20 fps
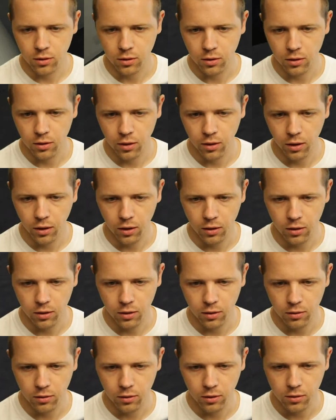And
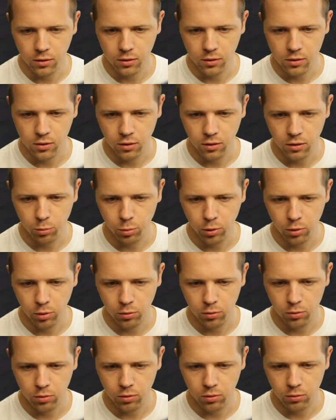it instantly
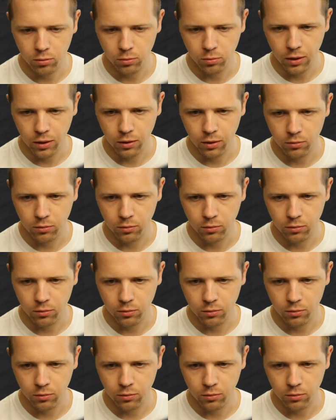broke. Wow.